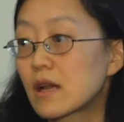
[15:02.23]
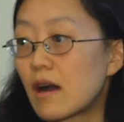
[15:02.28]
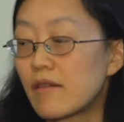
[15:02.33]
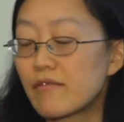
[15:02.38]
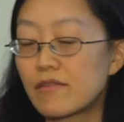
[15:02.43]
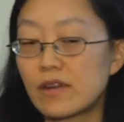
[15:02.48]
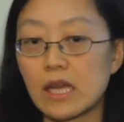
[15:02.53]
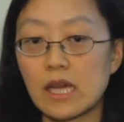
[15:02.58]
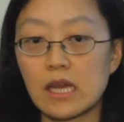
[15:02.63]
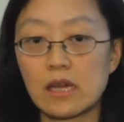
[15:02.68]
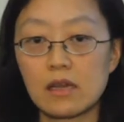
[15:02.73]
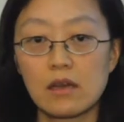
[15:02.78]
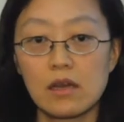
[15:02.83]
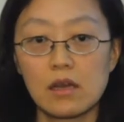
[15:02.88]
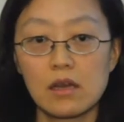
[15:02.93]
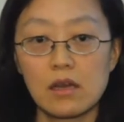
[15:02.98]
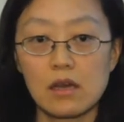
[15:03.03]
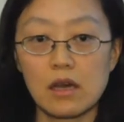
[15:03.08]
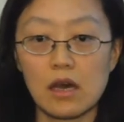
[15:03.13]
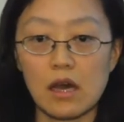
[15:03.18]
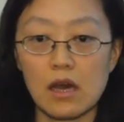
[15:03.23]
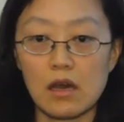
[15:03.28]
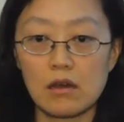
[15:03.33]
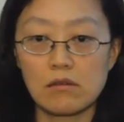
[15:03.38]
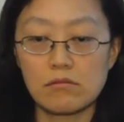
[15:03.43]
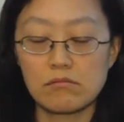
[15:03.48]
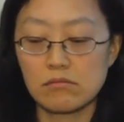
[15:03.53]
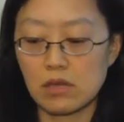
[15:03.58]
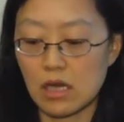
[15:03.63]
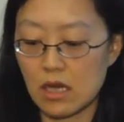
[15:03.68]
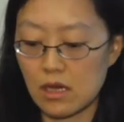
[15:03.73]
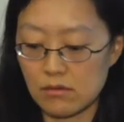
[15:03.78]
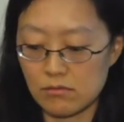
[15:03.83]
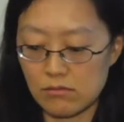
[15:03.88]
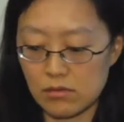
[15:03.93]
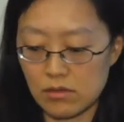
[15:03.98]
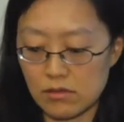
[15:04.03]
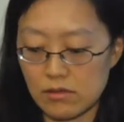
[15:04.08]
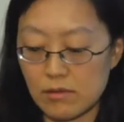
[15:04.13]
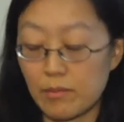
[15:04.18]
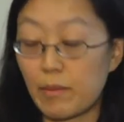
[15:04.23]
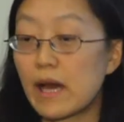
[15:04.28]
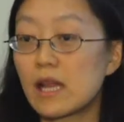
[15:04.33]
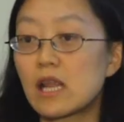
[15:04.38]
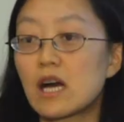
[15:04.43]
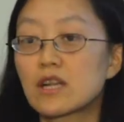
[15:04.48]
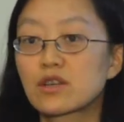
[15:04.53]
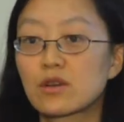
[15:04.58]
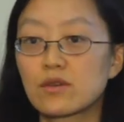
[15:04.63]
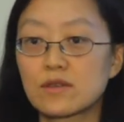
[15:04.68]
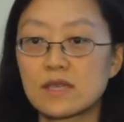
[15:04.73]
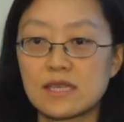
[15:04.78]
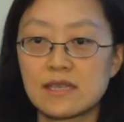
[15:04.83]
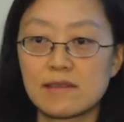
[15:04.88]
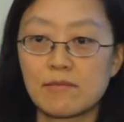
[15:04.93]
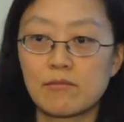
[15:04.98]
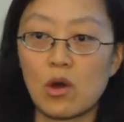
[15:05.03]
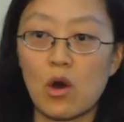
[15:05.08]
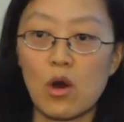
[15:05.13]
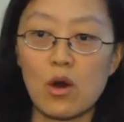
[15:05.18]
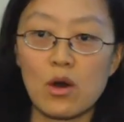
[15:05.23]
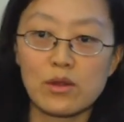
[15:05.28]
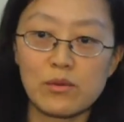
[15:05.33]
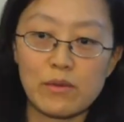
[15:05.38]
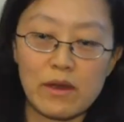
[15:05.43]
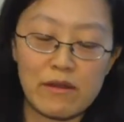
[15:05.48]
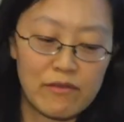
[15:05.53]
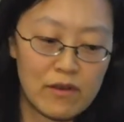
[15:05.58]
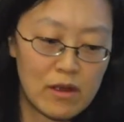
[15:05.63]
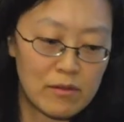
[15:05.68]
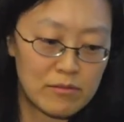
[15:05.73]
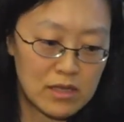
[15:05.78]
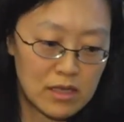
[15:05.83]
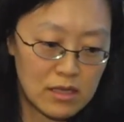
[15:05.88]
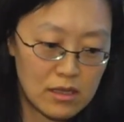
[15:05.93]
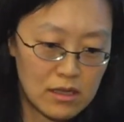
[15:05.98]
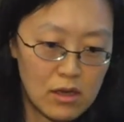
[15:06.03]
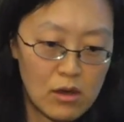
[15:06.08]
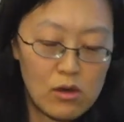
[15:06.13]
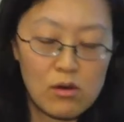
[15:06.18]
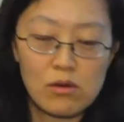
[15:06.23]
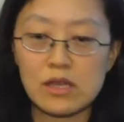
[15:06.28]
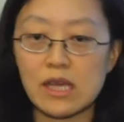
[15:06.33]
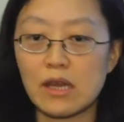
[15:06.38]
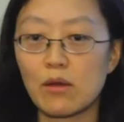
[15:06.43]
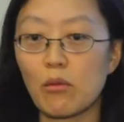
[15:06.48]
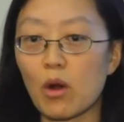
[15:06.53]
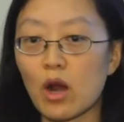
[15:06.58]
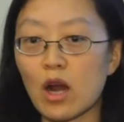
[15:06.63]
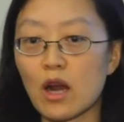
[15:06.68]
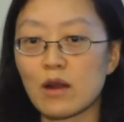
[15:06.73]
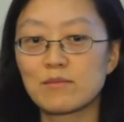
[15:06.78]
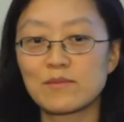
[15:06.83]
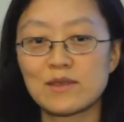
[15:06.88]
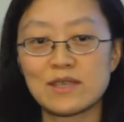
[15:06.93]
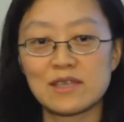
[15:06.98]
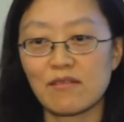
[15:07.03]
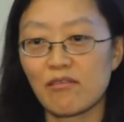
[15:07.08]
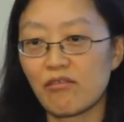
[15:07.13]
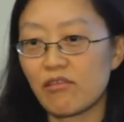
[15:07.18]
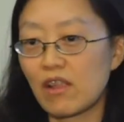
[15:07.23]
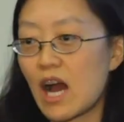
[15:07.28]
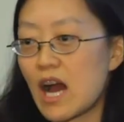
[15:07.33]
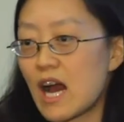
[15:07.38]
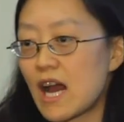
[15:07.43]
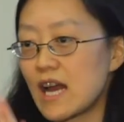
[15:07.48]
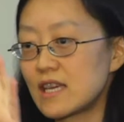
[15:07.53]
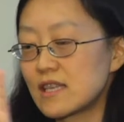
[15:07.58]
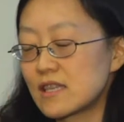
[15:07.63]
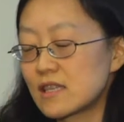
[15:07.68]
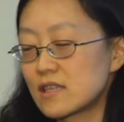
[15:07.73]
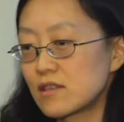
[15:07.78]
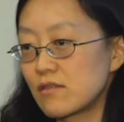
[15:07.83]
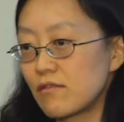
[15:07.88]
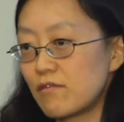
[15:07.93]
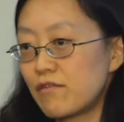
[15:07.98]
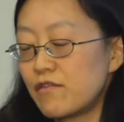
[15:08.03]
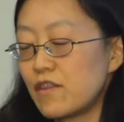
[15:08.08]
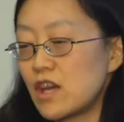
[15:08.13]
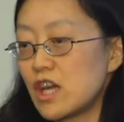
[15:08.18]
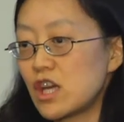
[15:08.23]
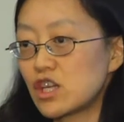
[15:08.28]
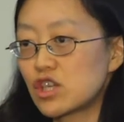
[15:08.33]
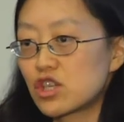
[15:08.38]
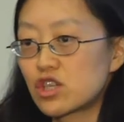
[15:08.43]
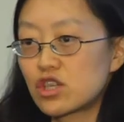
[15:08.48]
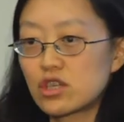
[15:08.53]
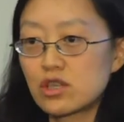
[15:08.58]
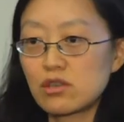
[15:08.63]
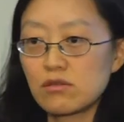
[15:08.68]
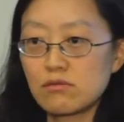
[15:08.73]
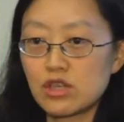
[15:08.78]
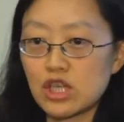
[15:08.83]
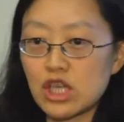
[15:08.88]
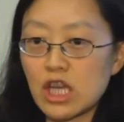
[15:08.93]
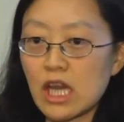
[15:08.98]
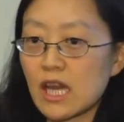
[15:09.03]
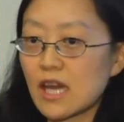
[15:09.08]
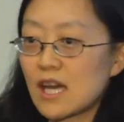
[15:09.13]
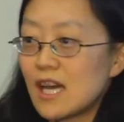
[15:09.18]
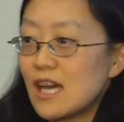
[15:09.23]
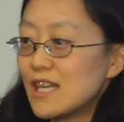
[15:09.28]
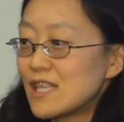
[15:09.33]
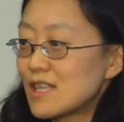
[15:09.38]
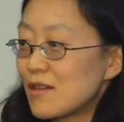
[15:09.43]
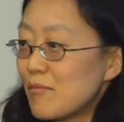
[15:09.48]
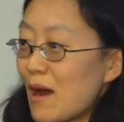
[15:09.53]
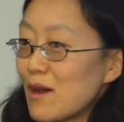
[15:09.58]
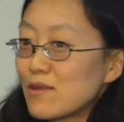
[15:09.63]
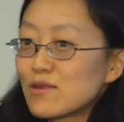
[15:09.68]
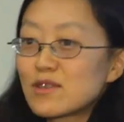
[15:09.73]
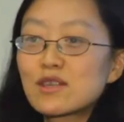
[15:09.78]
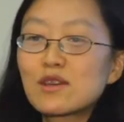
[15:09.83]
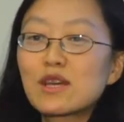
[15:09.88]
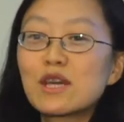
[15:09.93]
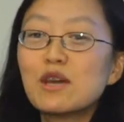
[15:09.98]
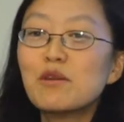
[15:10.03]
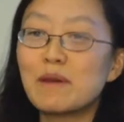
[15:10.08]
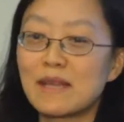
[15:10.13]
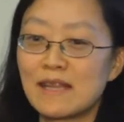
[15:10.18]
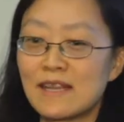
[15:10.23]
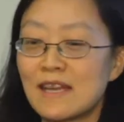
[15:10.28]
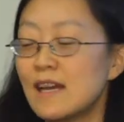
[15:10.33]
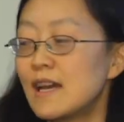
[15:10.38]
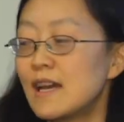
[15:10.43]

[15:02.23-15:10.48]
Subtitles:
governing the biological system all the way from the lowly worms to flies to fish to chick to mouse to human.